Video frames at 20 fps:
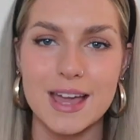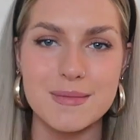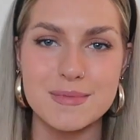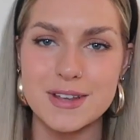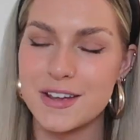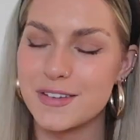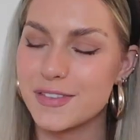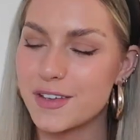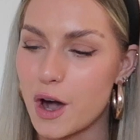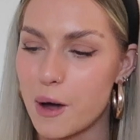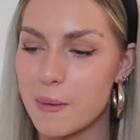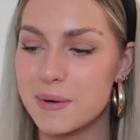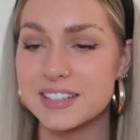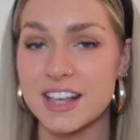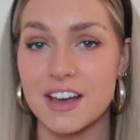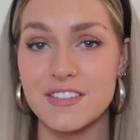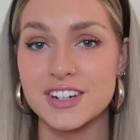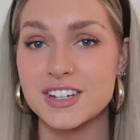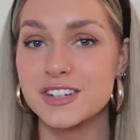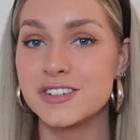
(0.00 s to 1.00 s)
in the comments,
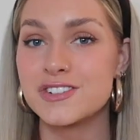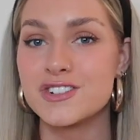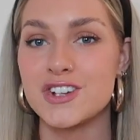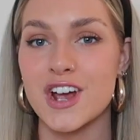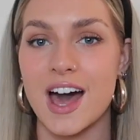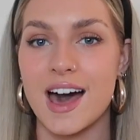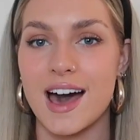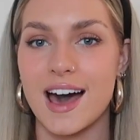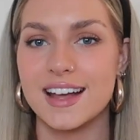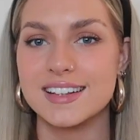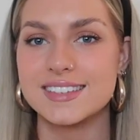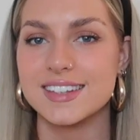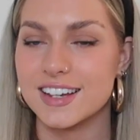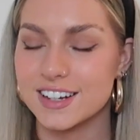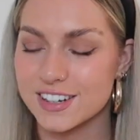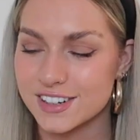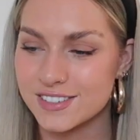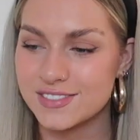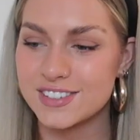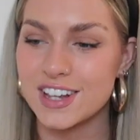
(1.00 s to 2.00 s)
have a little chat. I'd
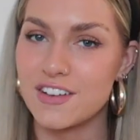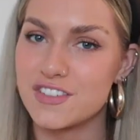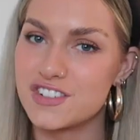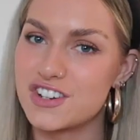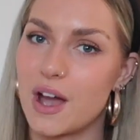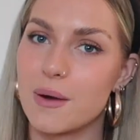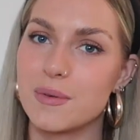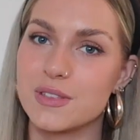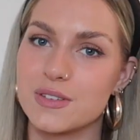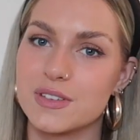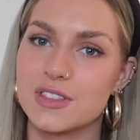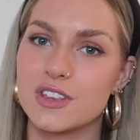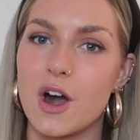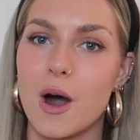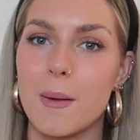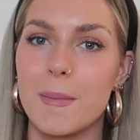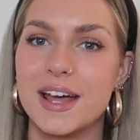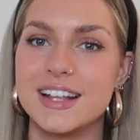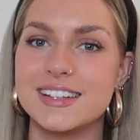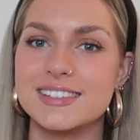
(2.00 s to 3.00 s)
love to have a chat with you in the
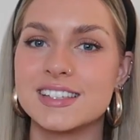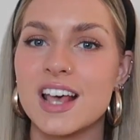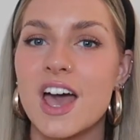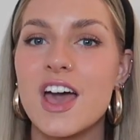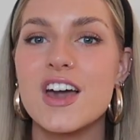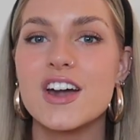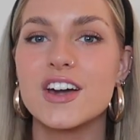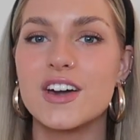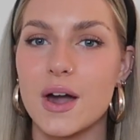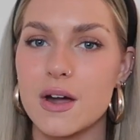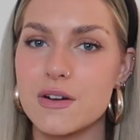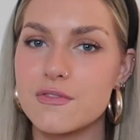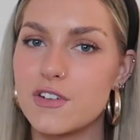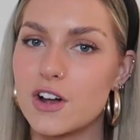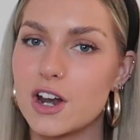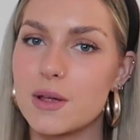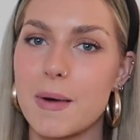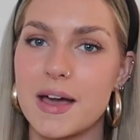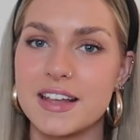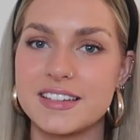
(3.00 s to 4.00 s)
comments. Go and
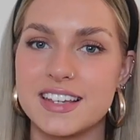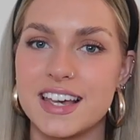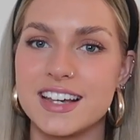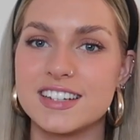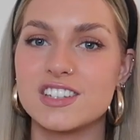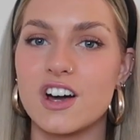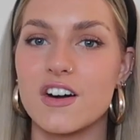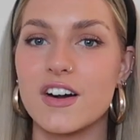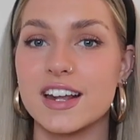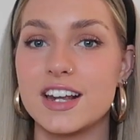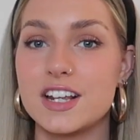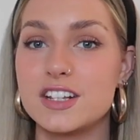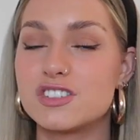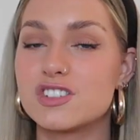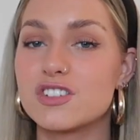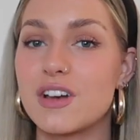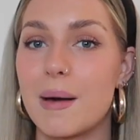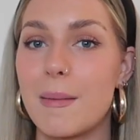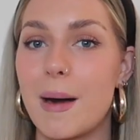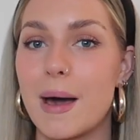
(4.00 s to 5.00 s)
follow my TikTok and
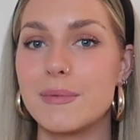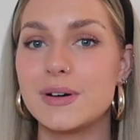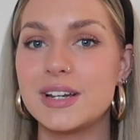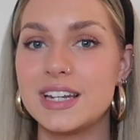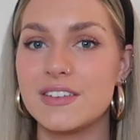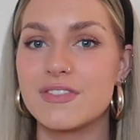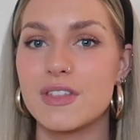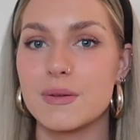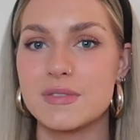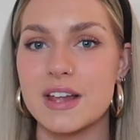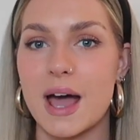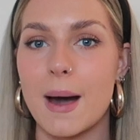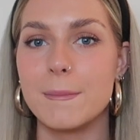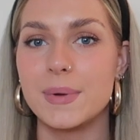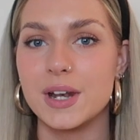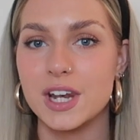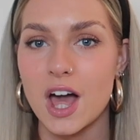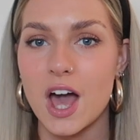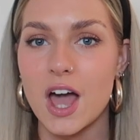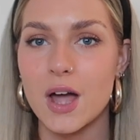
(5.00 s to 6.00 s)
Instagram. I will leave them down
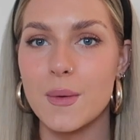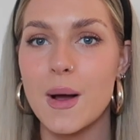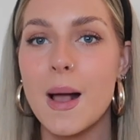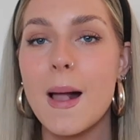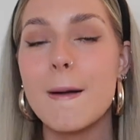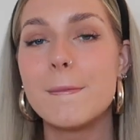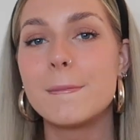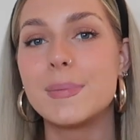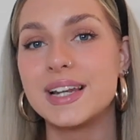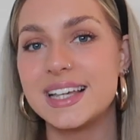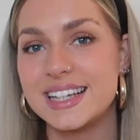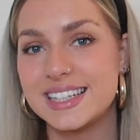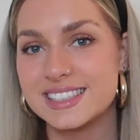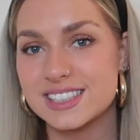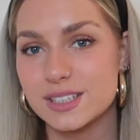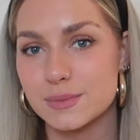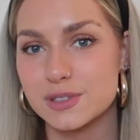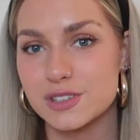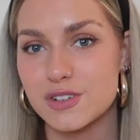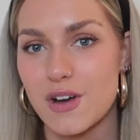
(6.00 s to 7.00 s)
below. Please
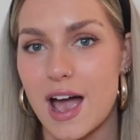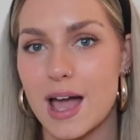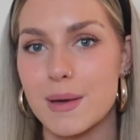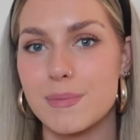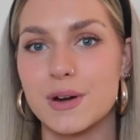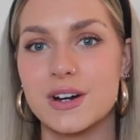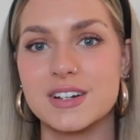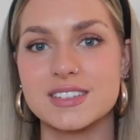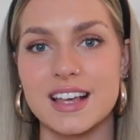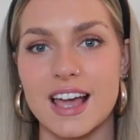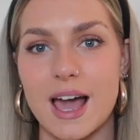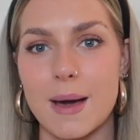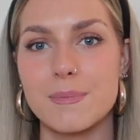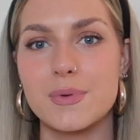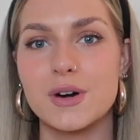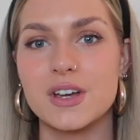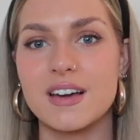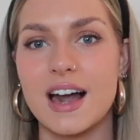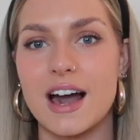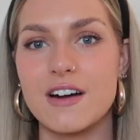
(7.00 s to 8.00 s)
subscribe because I am
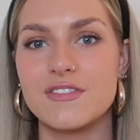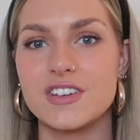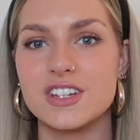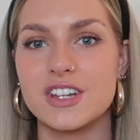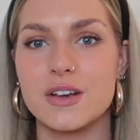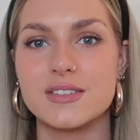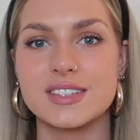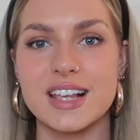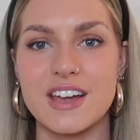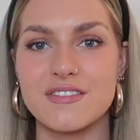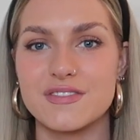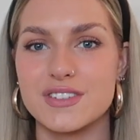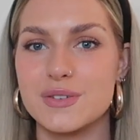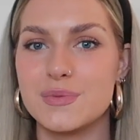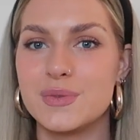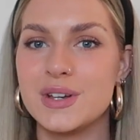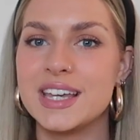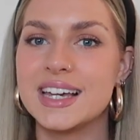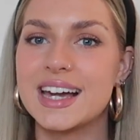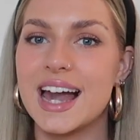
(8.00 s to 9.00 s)
putting out videos every
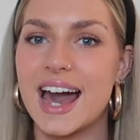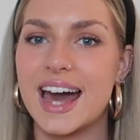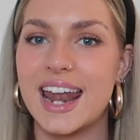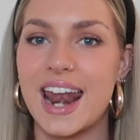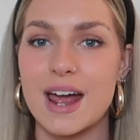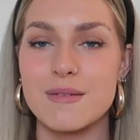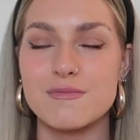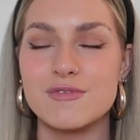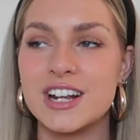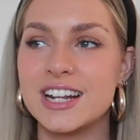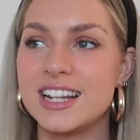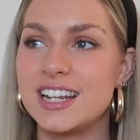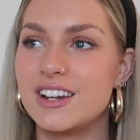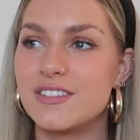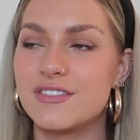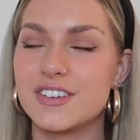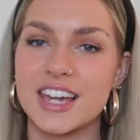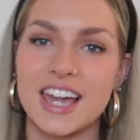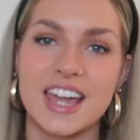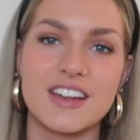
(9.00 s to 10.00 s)
week and I'm really
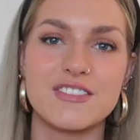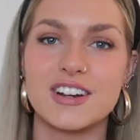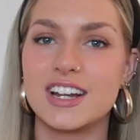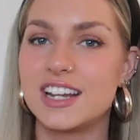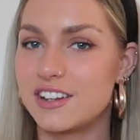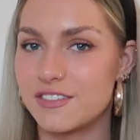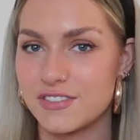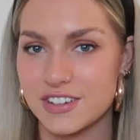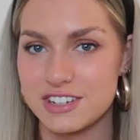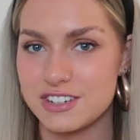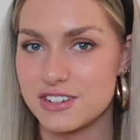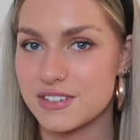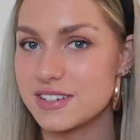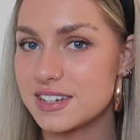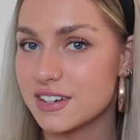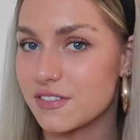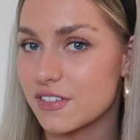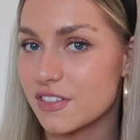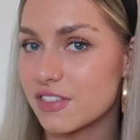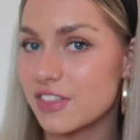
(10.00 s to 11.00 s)
loving it, really loving doing
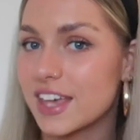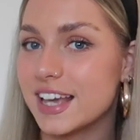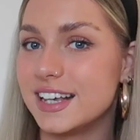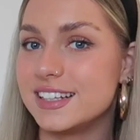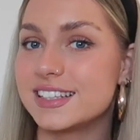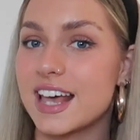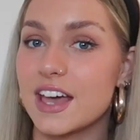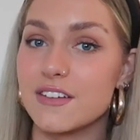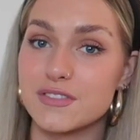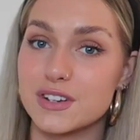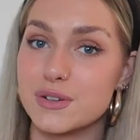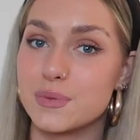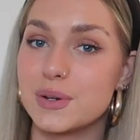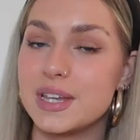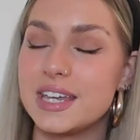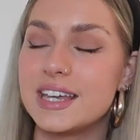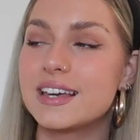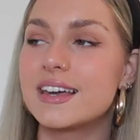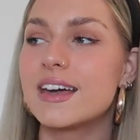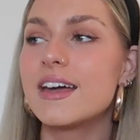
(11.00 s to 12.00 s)
different things every
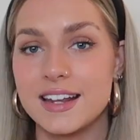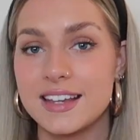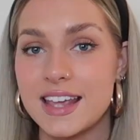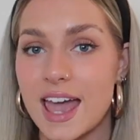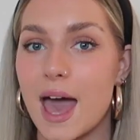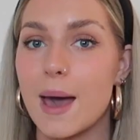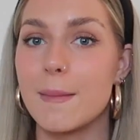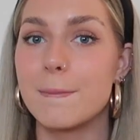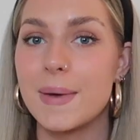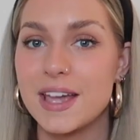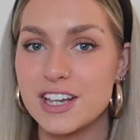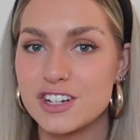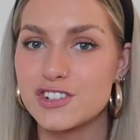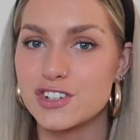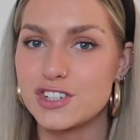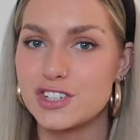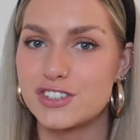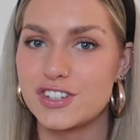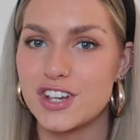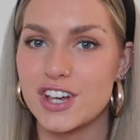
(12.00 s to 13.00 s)
week. And yeah, make sure
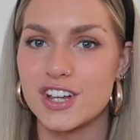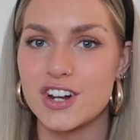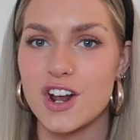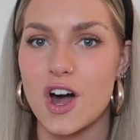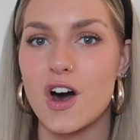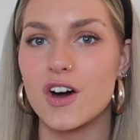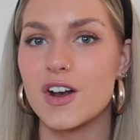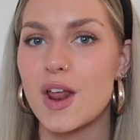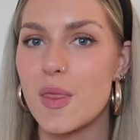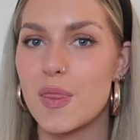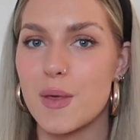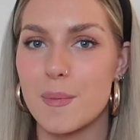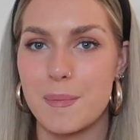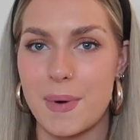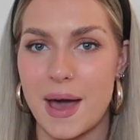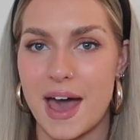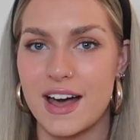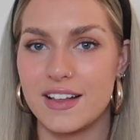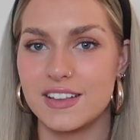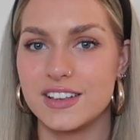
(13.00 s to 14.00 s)
you turn on the
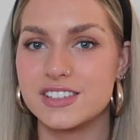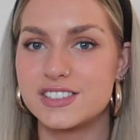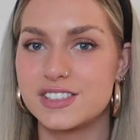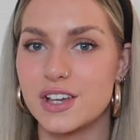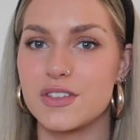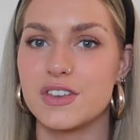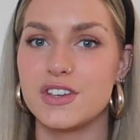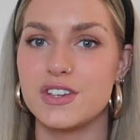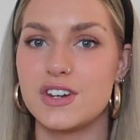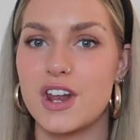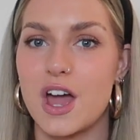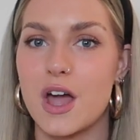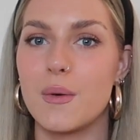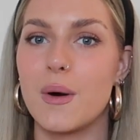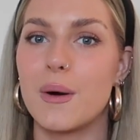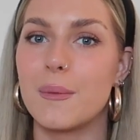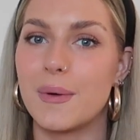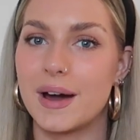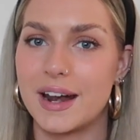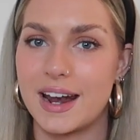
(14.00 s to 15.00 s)
bell so that you know
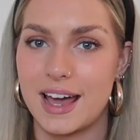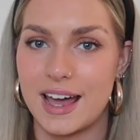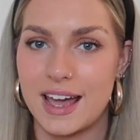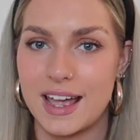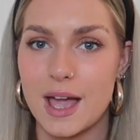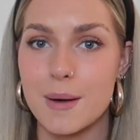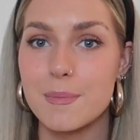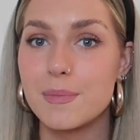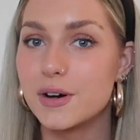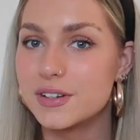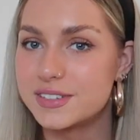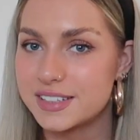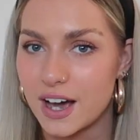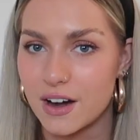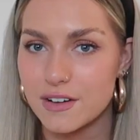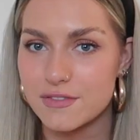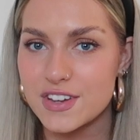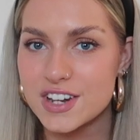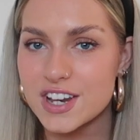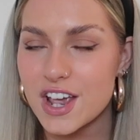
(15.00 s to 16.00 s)
when I put
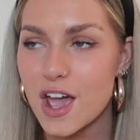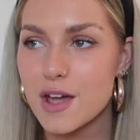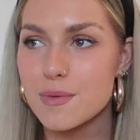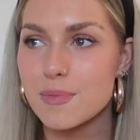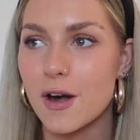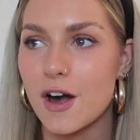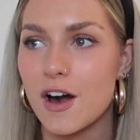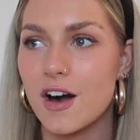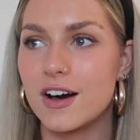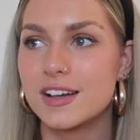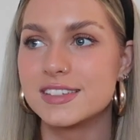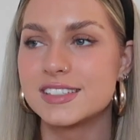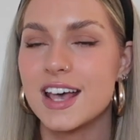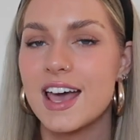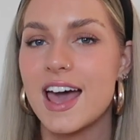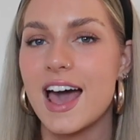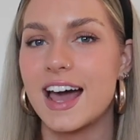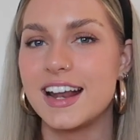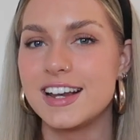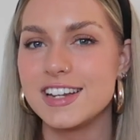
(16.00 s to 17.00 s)
out a video, because
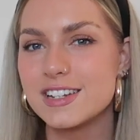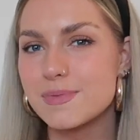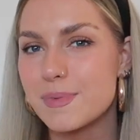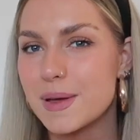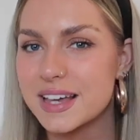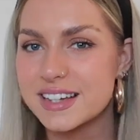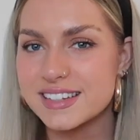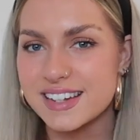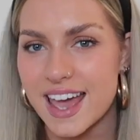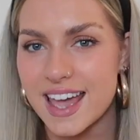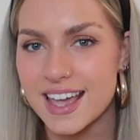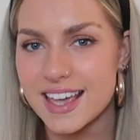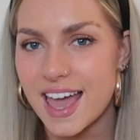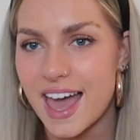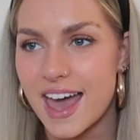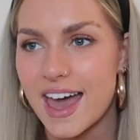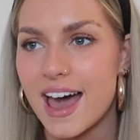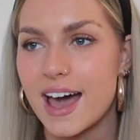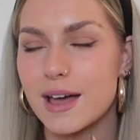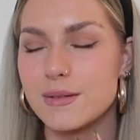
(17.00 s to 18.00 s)
I need to pick a day
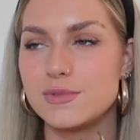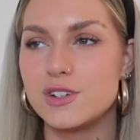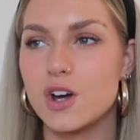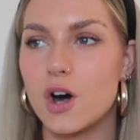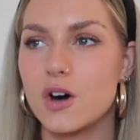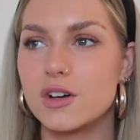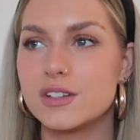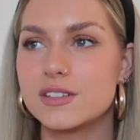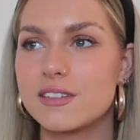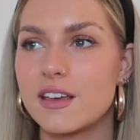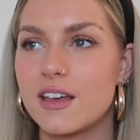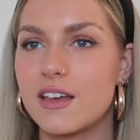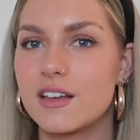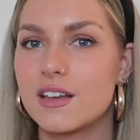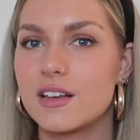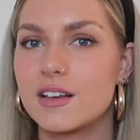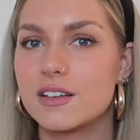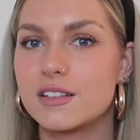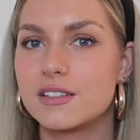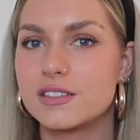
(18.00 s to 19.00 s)
yet. I'm not
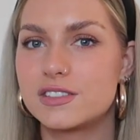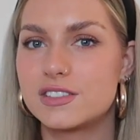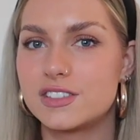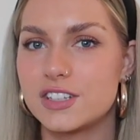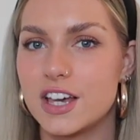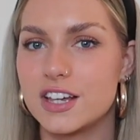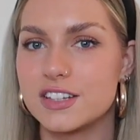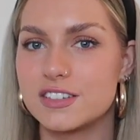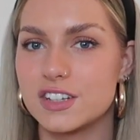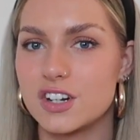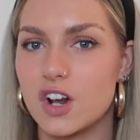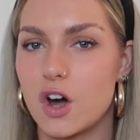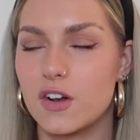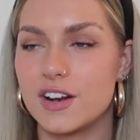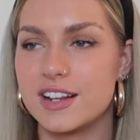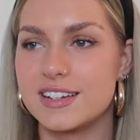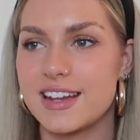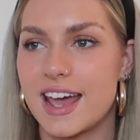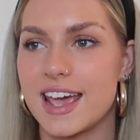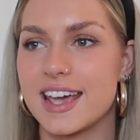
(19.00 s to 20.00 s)
certain on
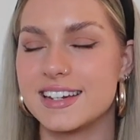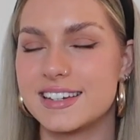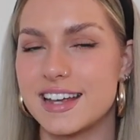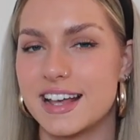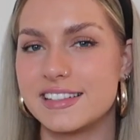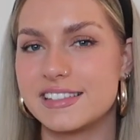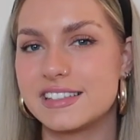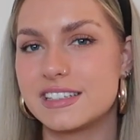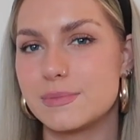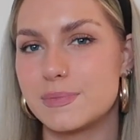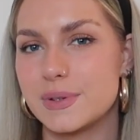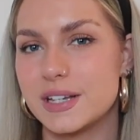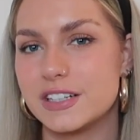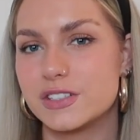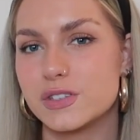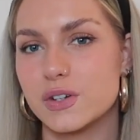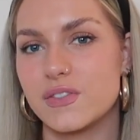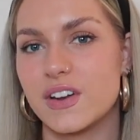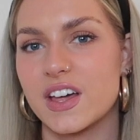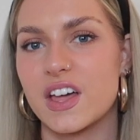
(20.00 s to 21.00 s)
a day. It tends to be
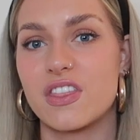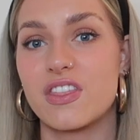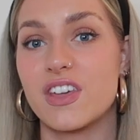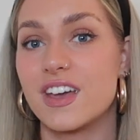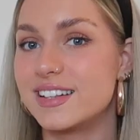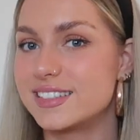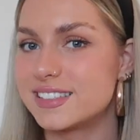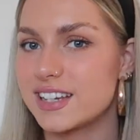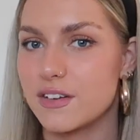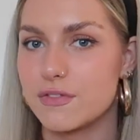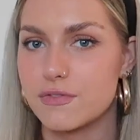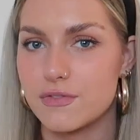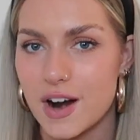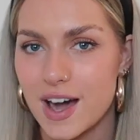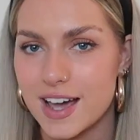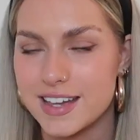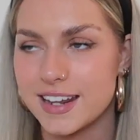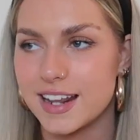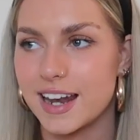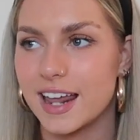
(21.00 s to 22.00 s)
sort of like a Thursday,
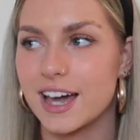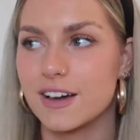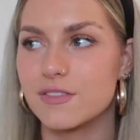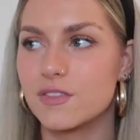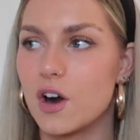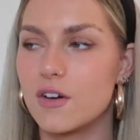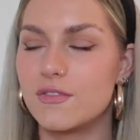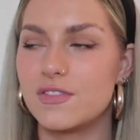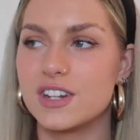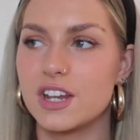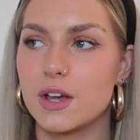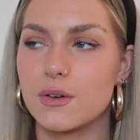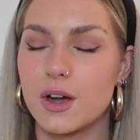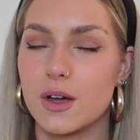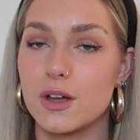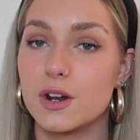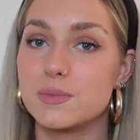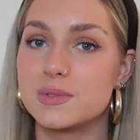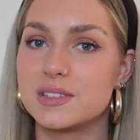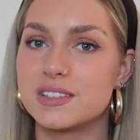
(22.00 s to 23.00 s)
Friday, like I've got a video
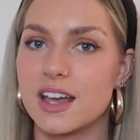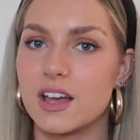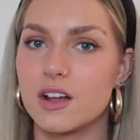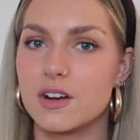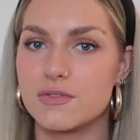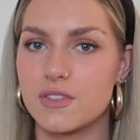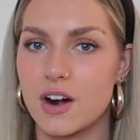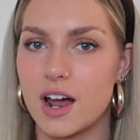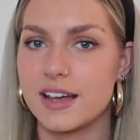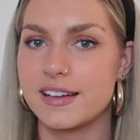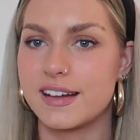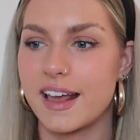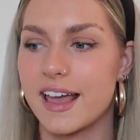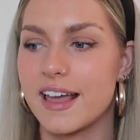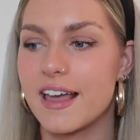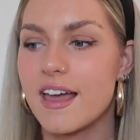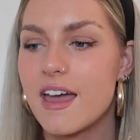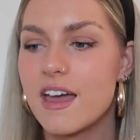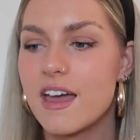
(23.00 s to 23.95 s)
going up today on a Friday.